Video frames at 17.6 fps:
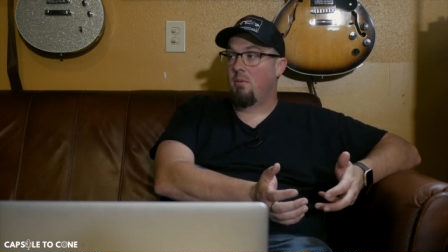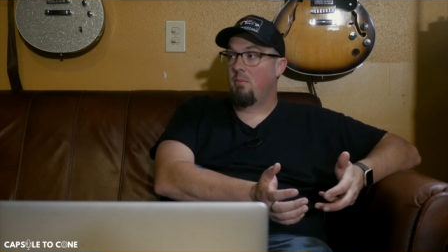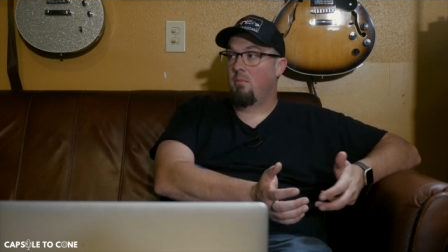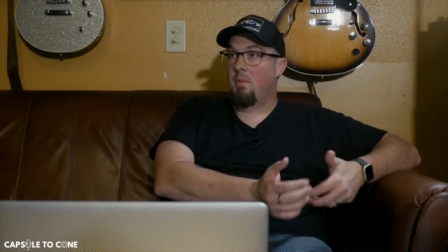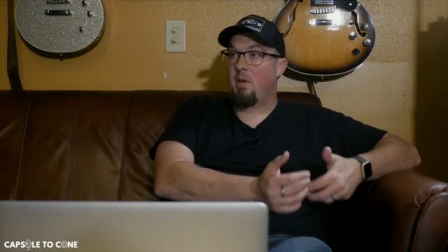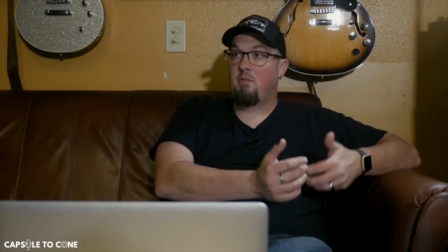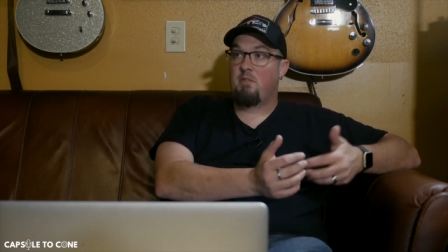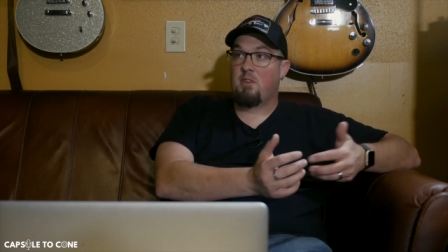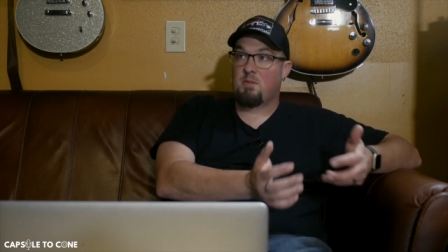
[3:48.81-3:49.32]

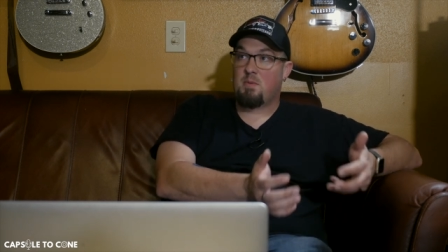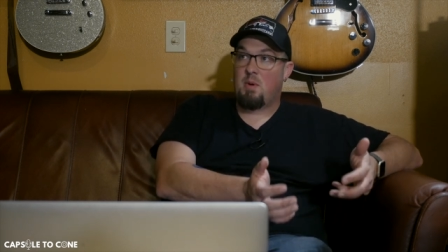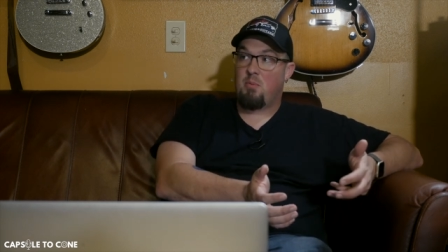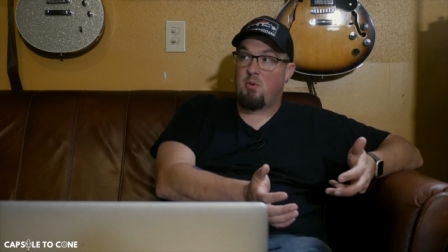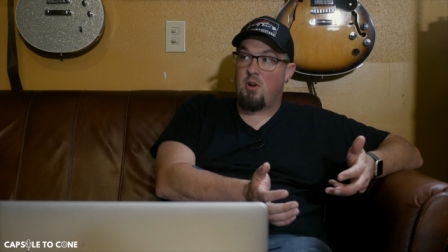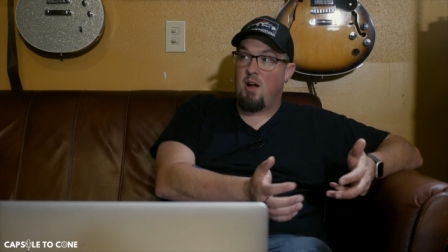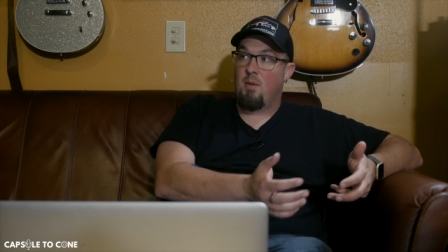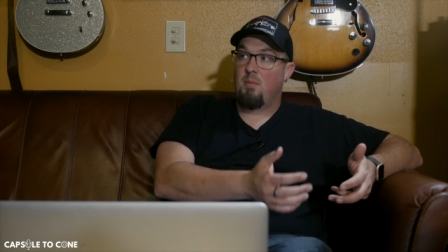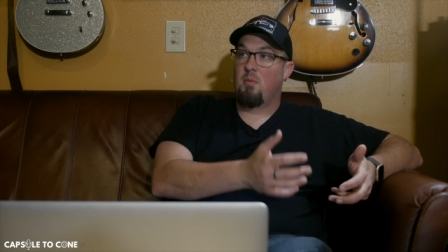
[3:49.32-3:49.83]
may fix my
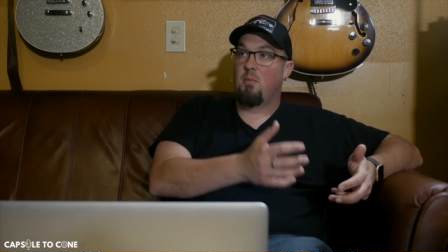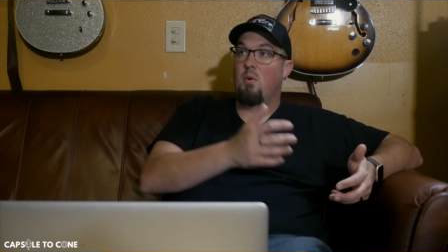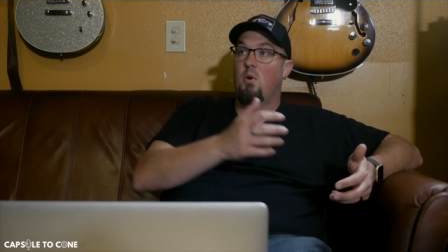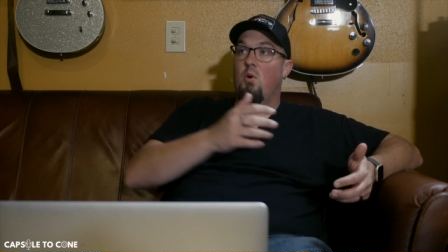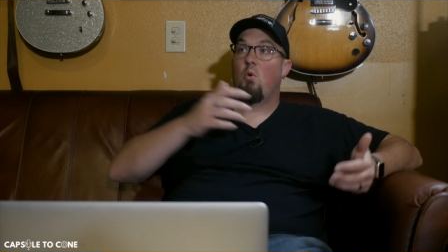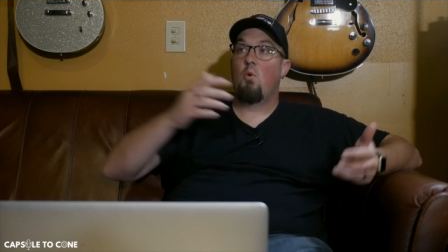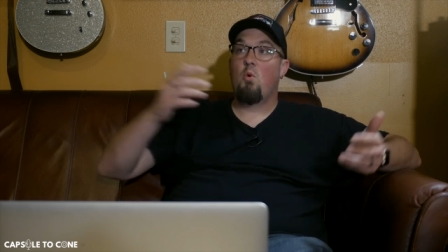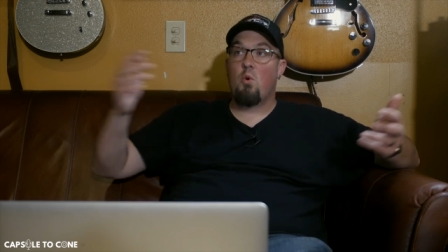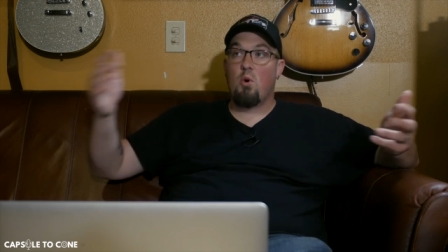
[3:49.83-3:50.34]
problem,
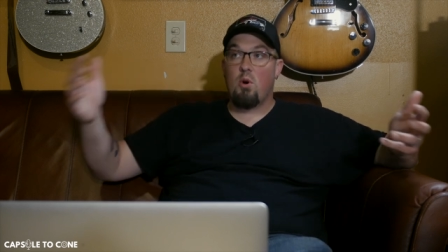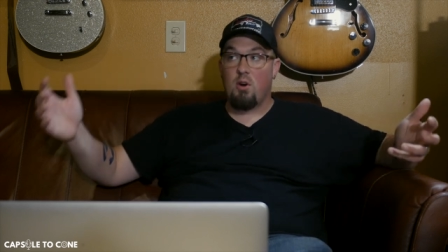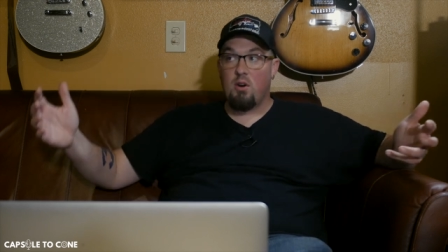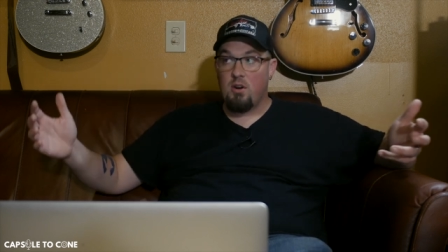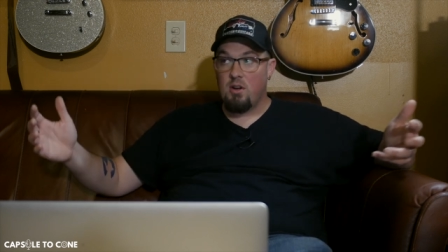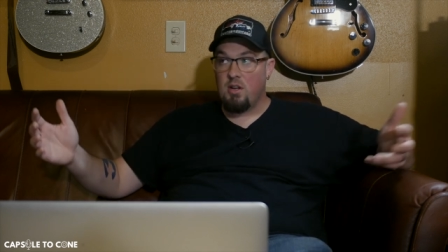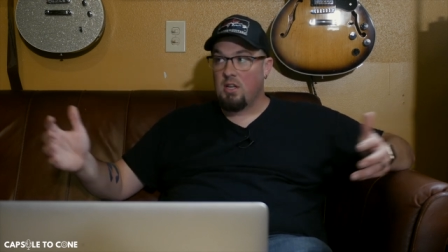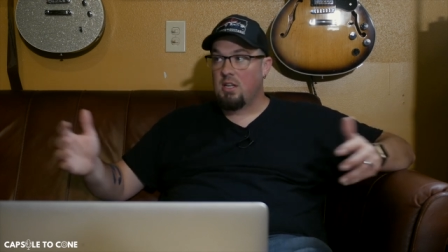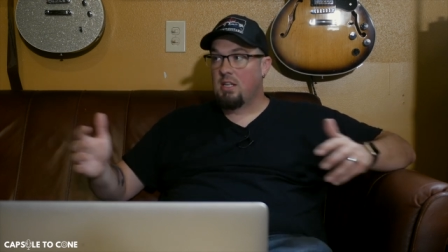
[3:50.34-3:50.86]
or